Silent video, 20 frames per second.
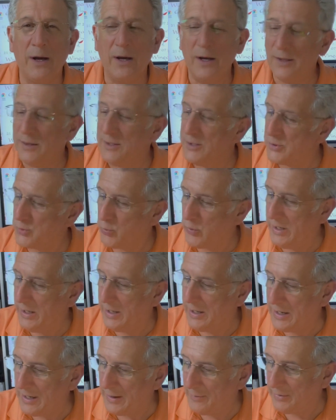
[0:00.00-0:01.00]
This
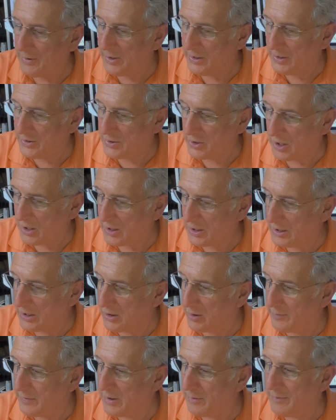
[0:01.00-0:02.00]
week, I'm going to talk a
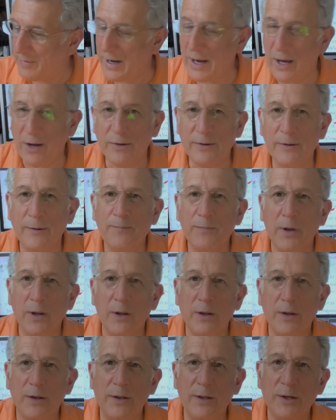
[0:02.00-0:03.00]
little bit about
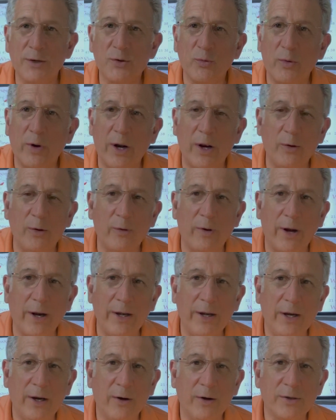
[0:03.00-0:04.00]
this wine right
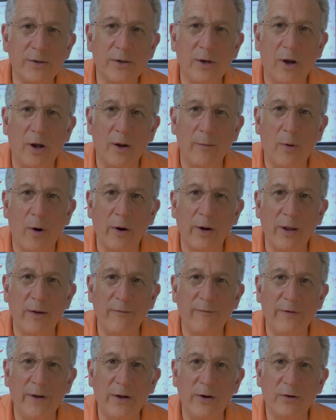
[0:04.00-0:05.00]
here. It's called Barnett
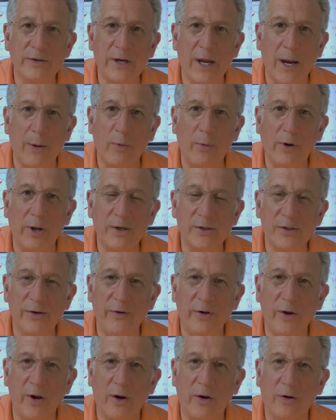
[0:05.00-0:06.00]
Vineyards Cabernet
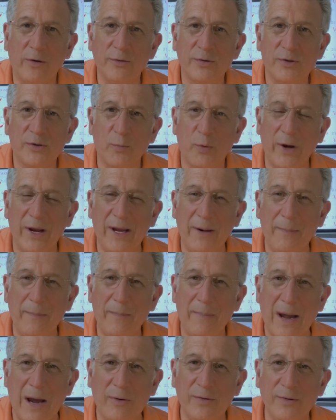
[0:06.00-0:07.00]
Sauvignon Spring
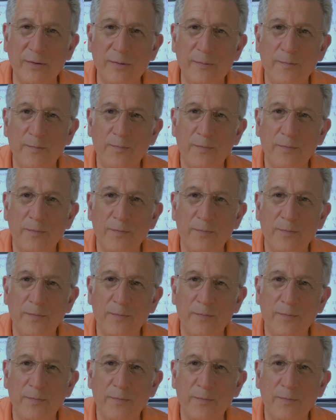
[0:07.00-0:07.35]
Mountain.